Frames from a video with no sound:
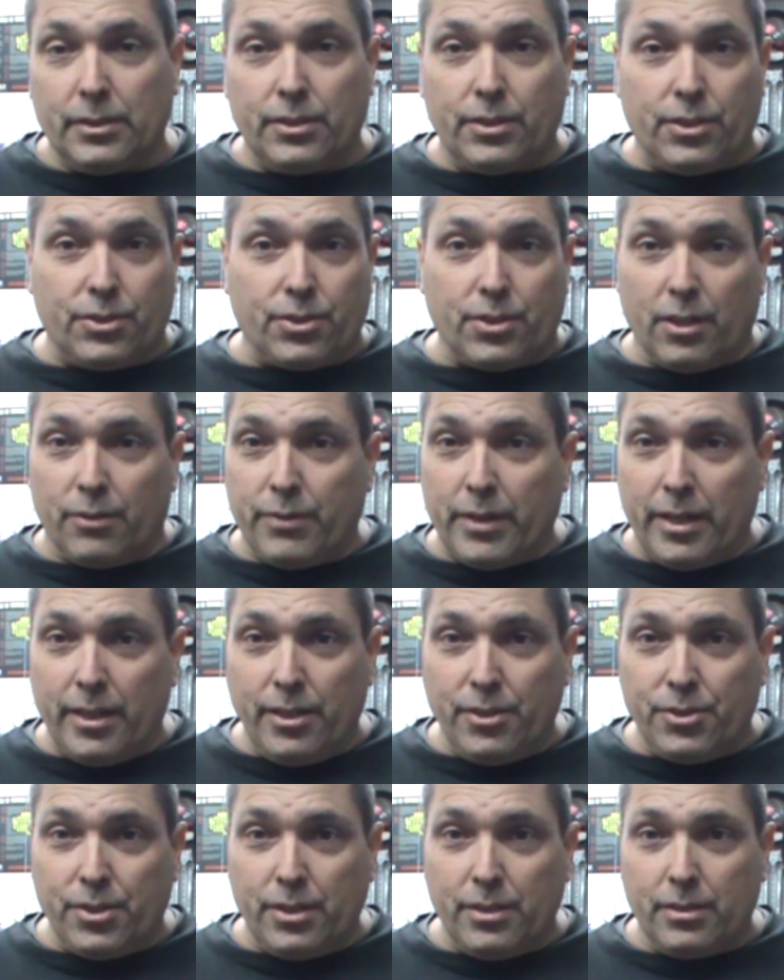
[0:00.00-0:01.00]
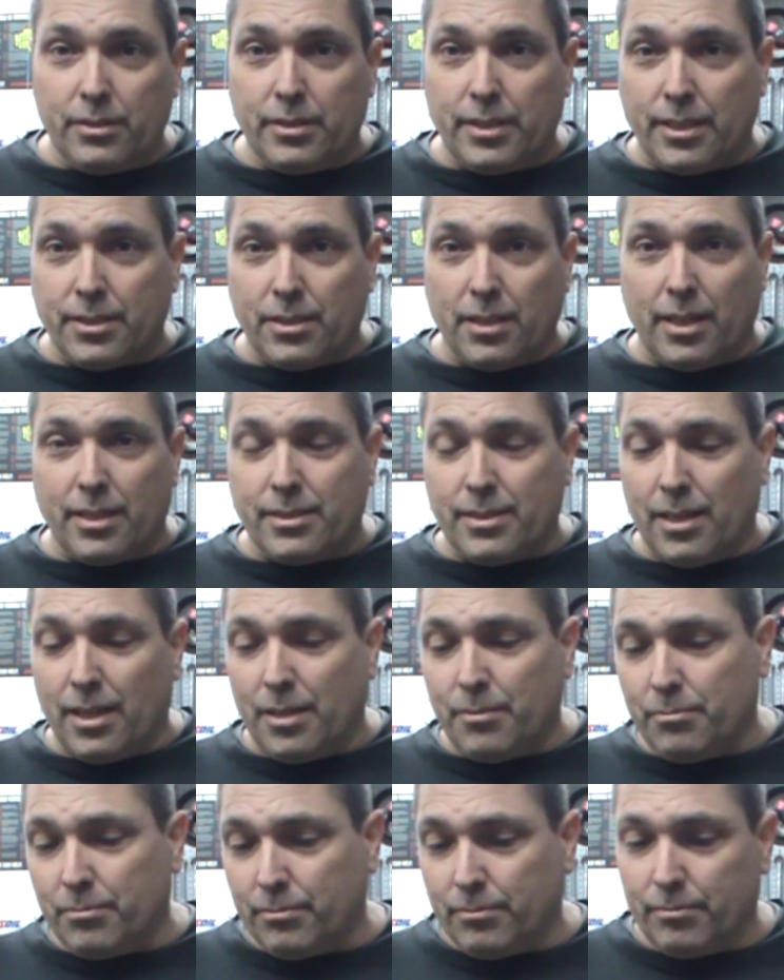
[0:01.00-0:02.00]
This stuff ain't easy. It takes a lot of
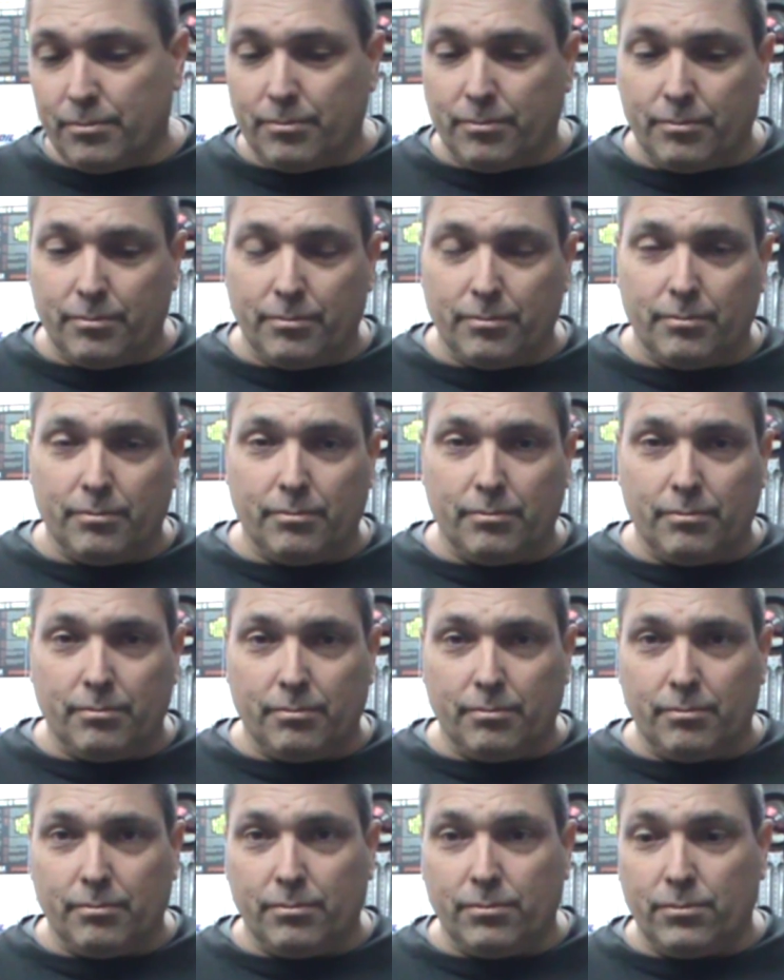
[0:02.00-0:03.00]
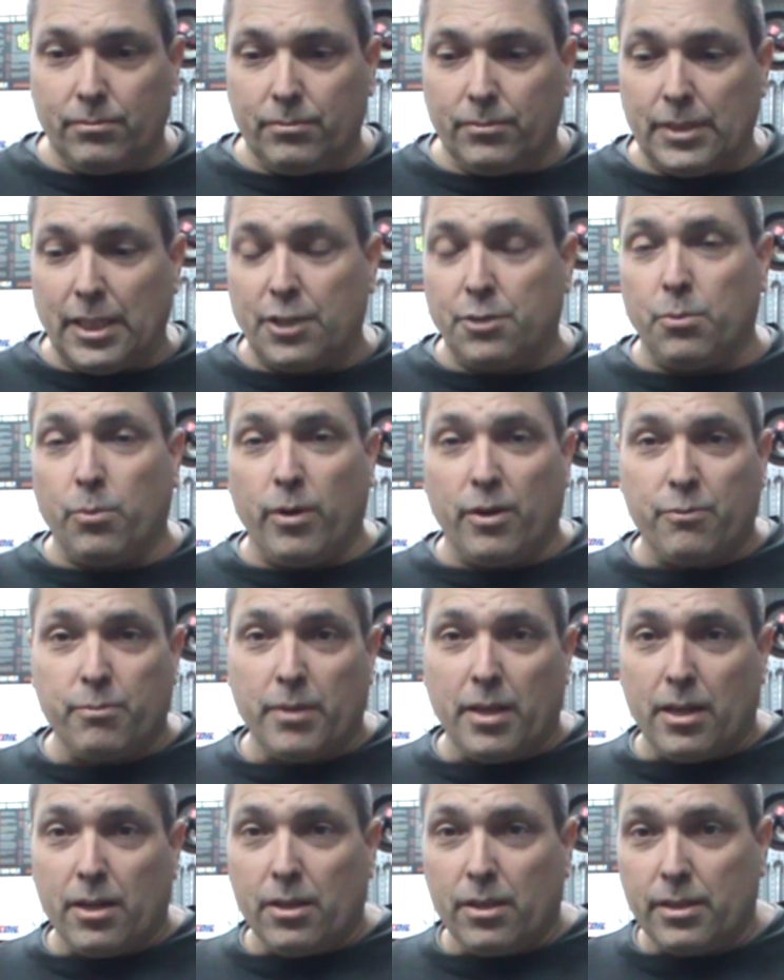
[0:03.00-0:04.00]
time. Takes me away from a
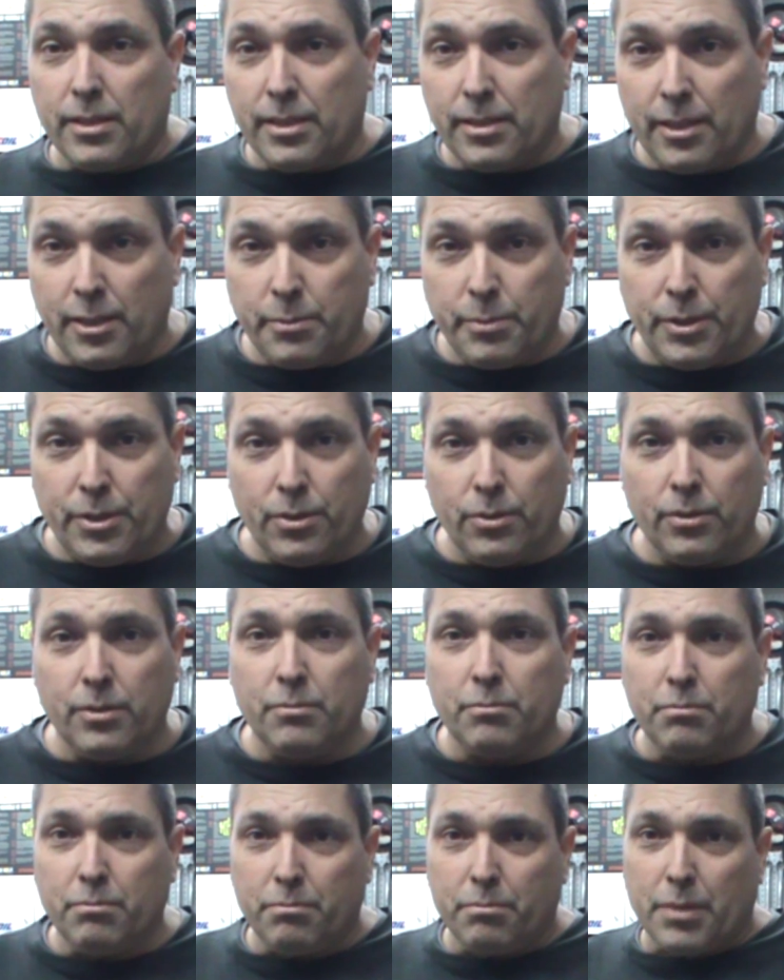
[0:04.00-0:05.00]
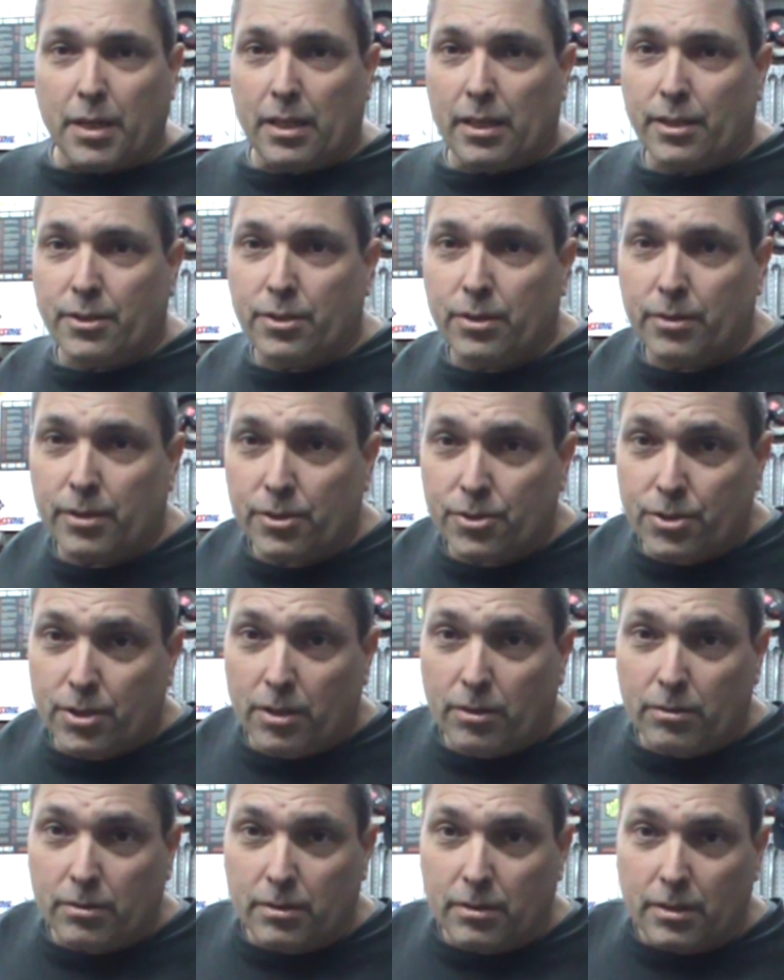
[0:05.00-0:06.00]
lot of other things I need to be doing, but I like doing it.
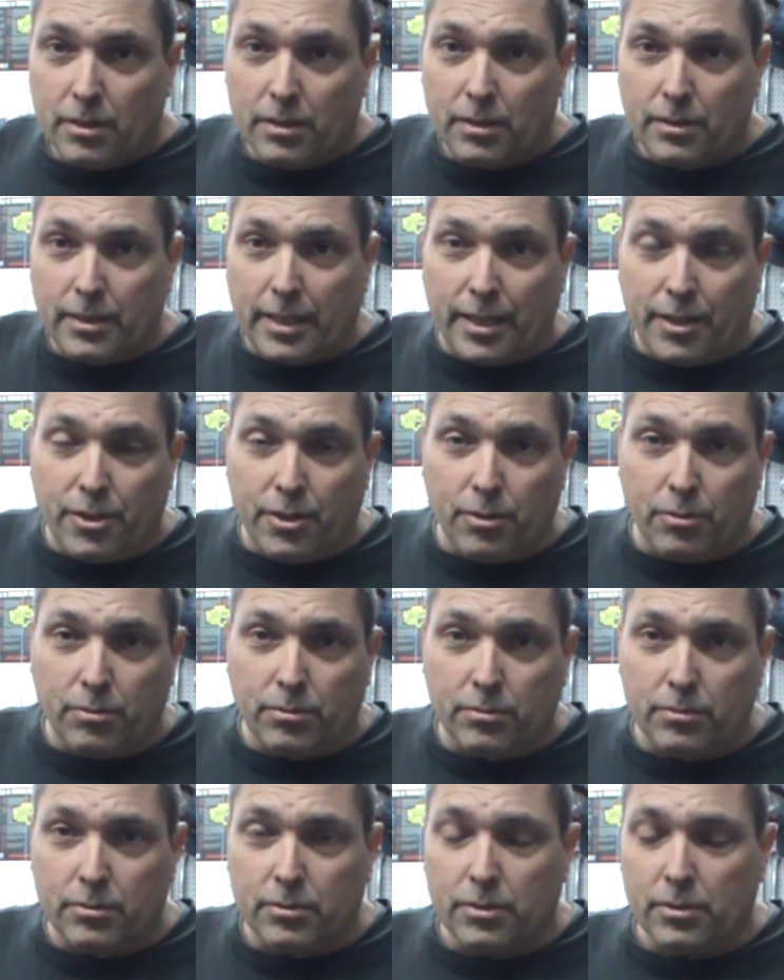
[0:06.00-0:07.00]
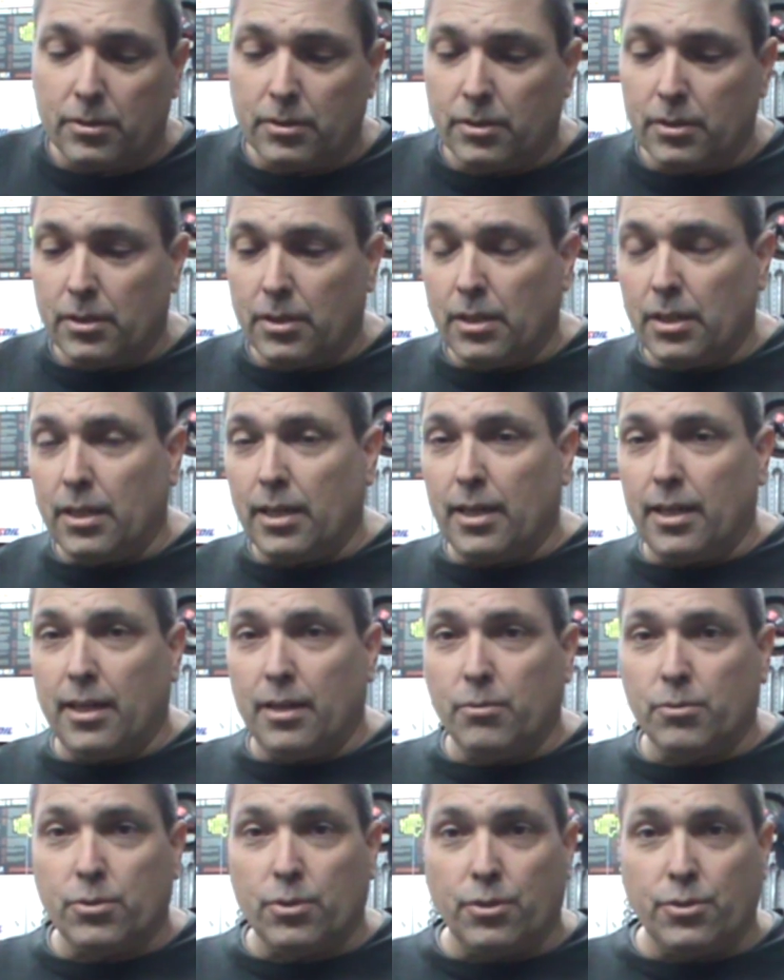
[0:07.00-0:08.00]
So, thank you.
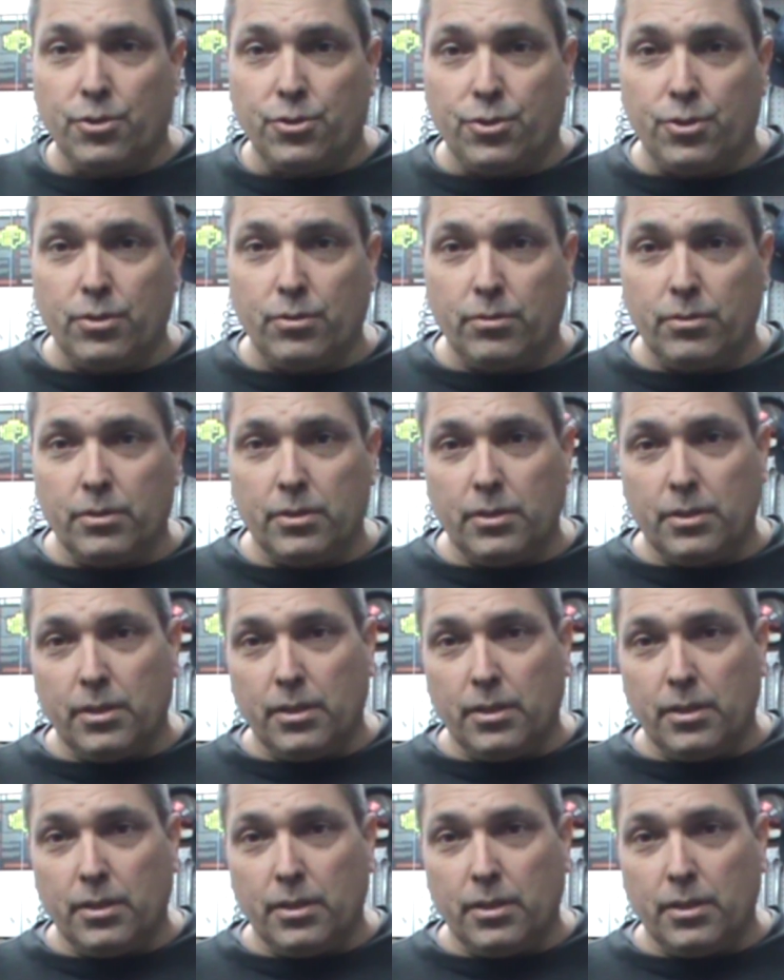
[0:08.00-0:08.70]
And we'll talk to you soon.